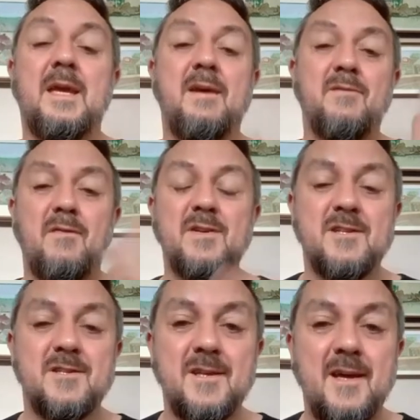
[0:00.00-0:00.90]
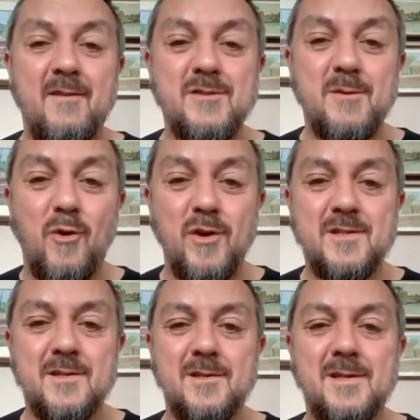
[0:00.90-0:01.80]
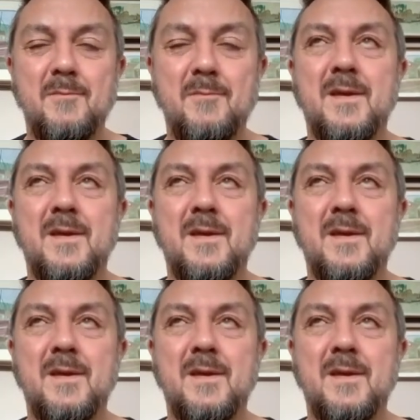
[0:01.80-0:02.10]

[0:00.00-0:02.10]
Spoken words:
even if it's just to have some oysters or something.